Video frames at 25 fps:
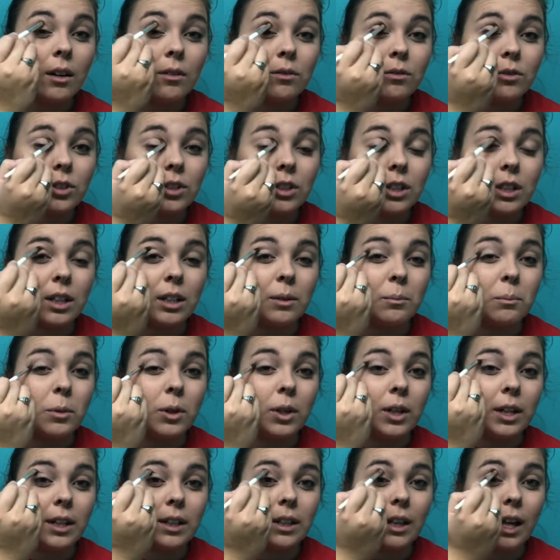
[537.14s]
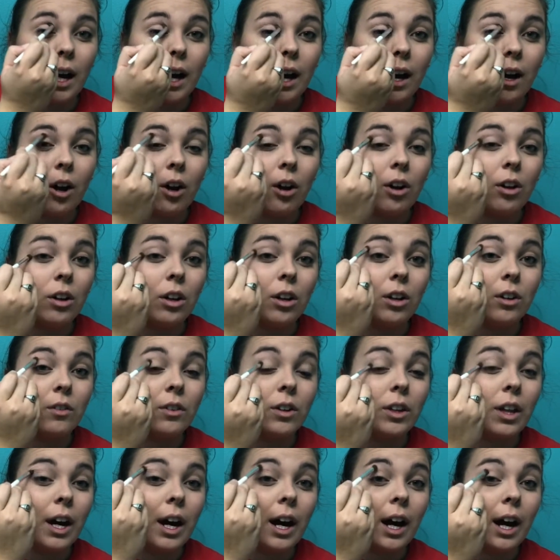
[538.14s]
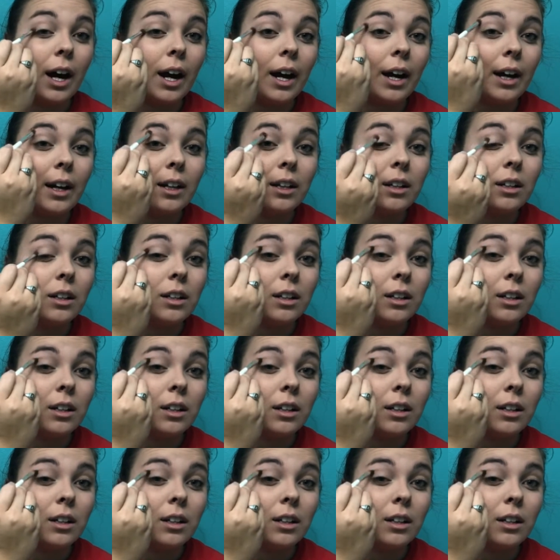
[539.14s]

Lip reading: I'm just going to bring that all over the eye.